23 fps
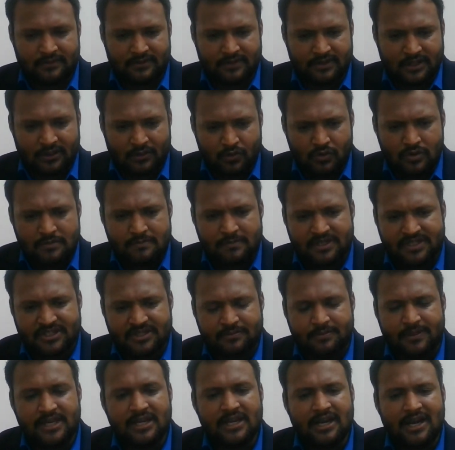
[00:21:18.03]
the rule
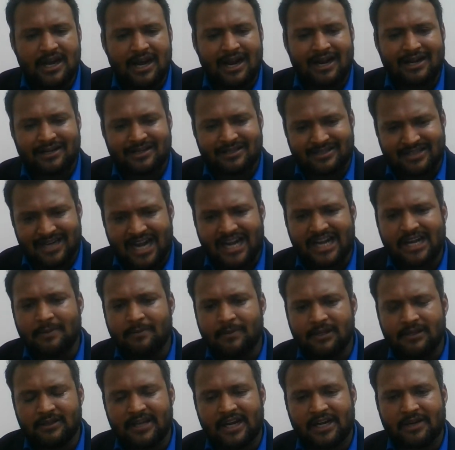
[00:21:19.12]
must be
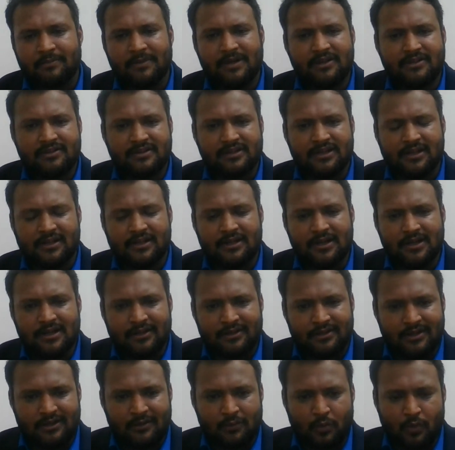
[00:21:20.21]
understandable that means the
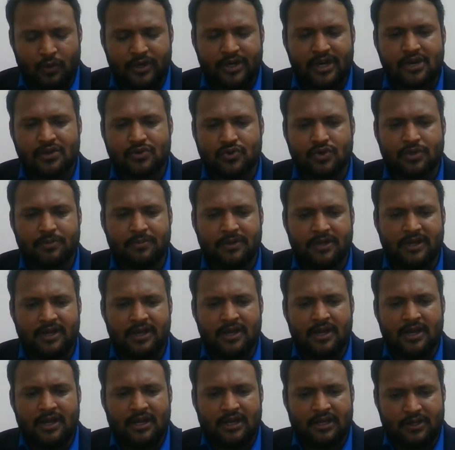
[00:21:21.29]
the wording should be
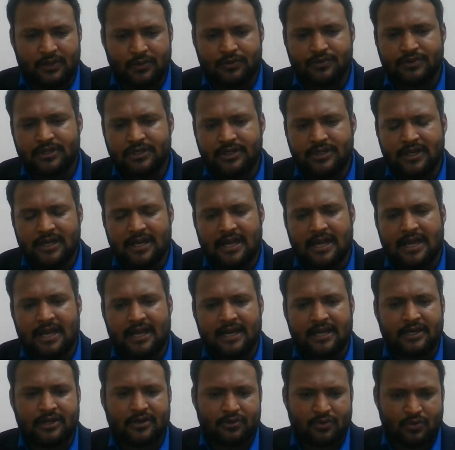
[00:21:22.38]
lucid
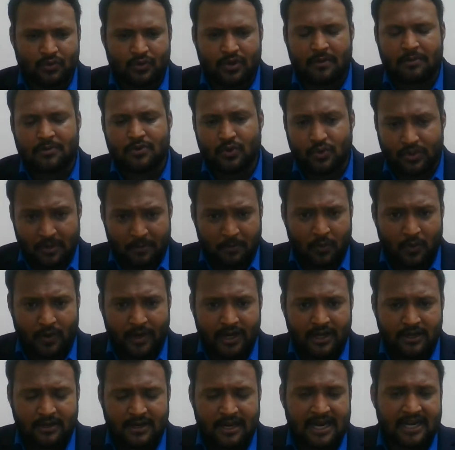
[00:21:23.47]
and to the to the
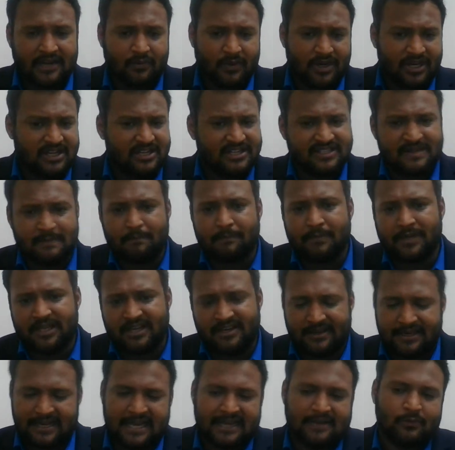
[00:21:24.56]
point and very simple
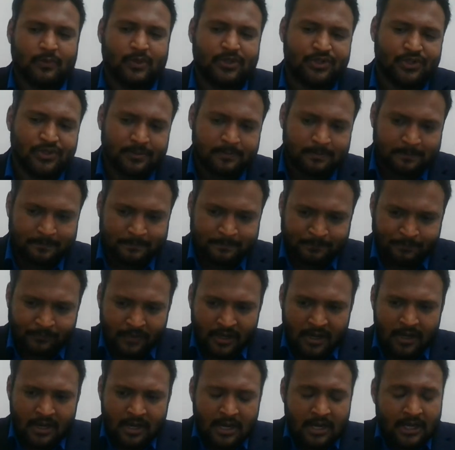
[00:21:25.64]
in language
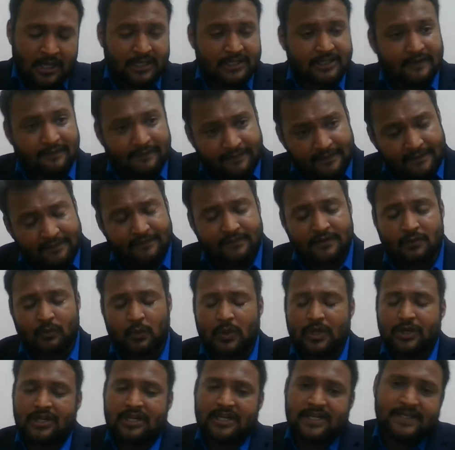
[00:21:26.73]
the fifth
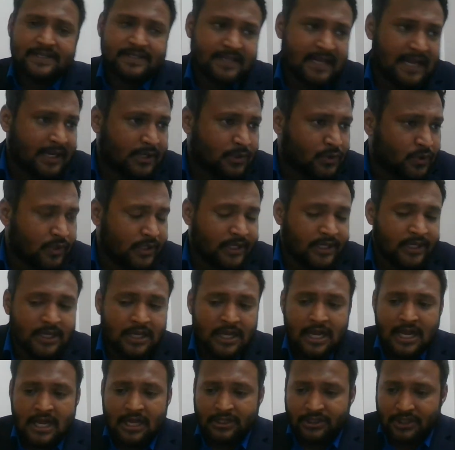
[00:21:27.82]
one is actually
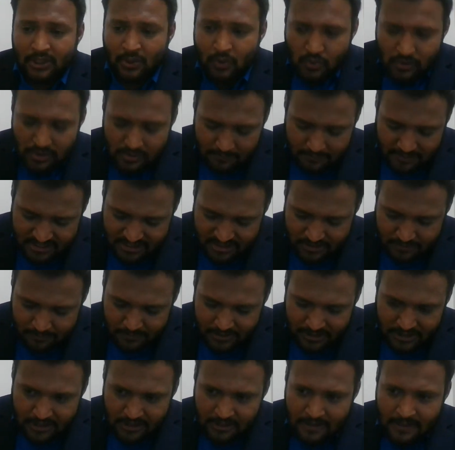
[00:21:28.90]
the rule must
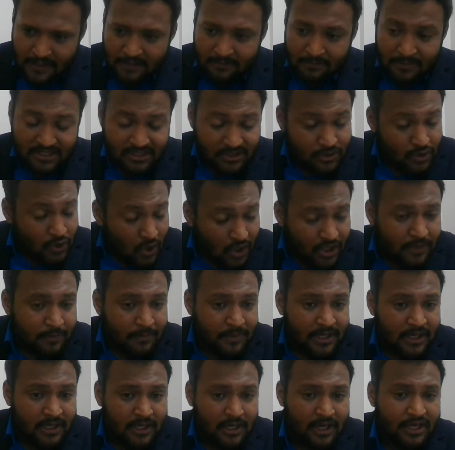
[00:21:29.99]
be must not
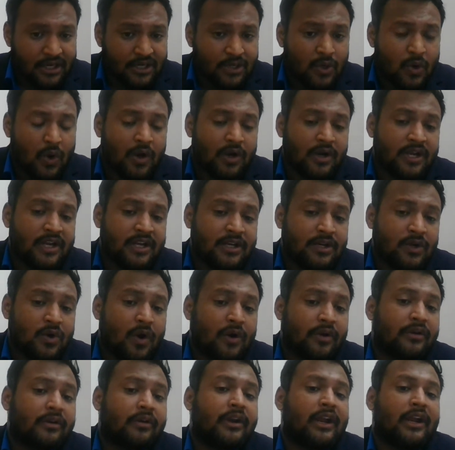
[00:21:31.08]
be in con in
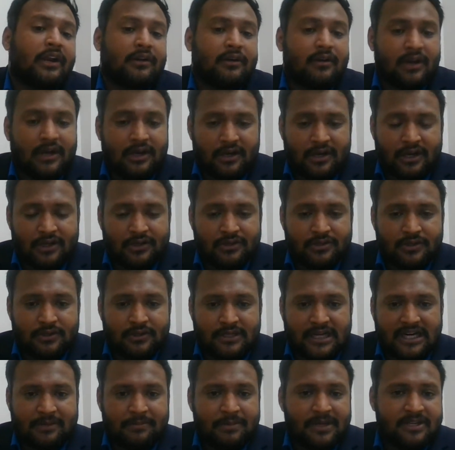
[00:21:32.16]
contradictory in nature
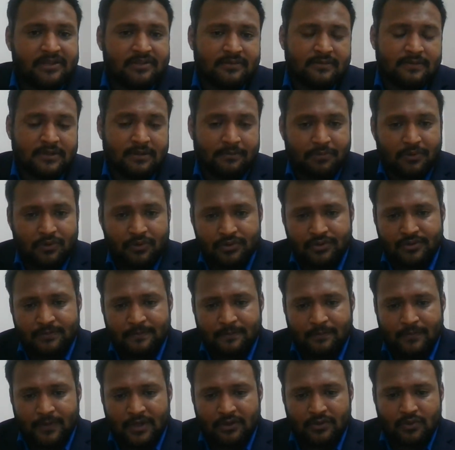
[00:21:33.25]
that means suppose
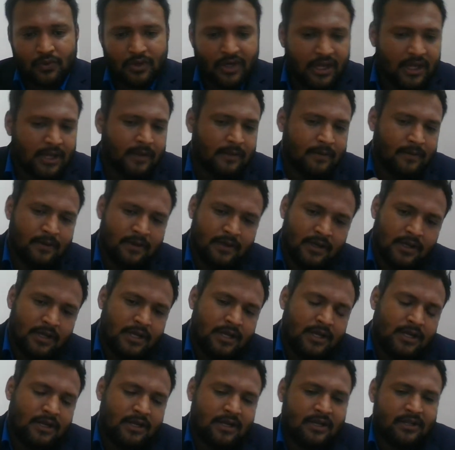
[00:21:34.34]
today
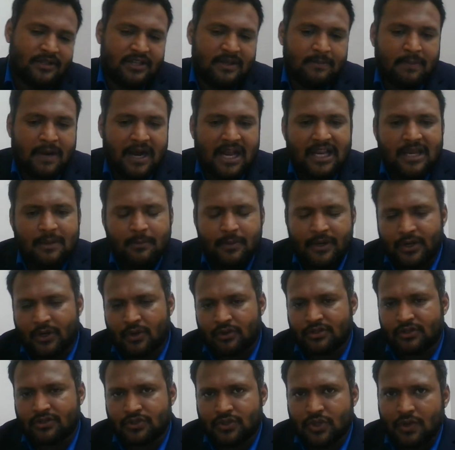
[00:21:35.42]
uh, the parliament
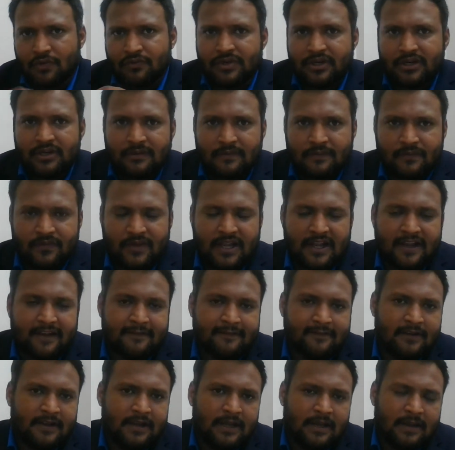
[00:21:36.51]
or the sovereign they
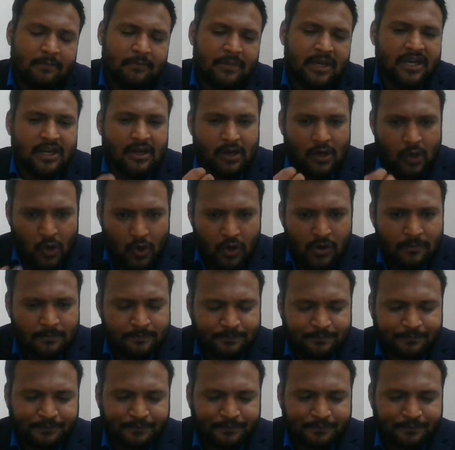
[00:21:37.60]
have made a law